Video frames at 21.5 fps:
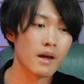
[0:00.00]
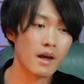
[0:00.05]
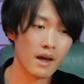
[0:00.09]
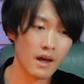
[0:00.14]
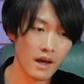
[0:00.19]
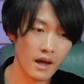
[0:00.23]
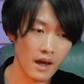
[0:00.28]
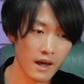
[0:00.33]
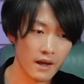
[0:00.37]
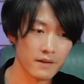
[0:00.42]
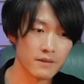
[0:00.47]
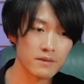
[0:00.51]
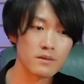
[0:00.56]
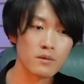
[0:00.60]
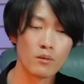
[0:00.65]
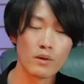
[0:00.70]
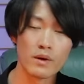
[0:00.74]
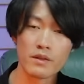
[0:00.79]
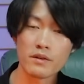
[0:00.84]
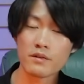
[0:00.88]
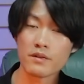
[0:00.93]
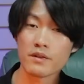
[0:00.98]
And when
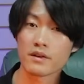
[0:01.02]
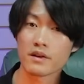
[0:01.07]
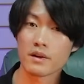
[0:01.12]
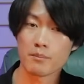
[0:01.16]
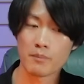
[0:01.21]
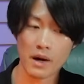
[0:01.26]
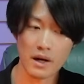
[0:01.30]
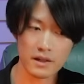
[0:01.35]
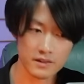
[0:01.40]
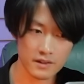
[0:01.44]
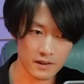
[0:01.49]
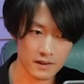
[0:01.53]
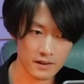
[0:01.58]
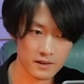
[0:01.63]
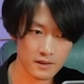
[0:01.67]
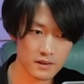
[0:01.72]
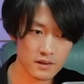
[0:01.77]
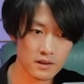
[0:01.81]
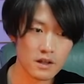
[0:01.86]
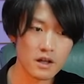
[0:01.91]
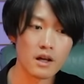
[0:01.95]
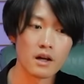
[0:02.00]
you think about it,
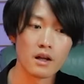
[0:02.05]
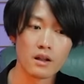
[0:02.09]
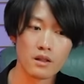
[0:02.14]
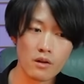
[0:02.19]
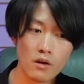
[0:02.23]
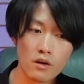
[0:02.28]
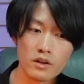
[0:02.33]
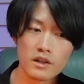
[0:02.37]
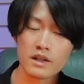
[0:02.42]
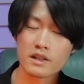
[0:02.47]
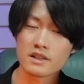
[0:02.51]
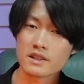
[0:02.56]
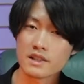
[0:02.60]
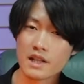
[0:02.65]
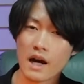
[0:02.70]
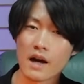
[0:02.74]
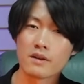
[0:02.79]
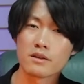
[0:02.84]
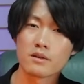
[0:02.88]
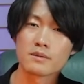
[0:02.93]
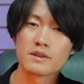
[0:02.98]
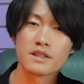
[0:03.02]
Loki is kind
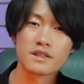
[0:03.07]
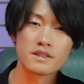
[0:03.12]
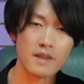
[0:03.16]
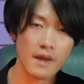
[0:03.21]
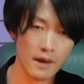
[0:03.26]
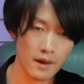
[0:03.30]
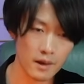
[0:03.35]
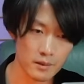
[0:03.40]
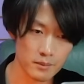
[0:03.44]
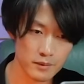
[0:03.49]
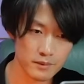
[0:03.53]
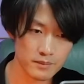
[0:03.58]
of the same.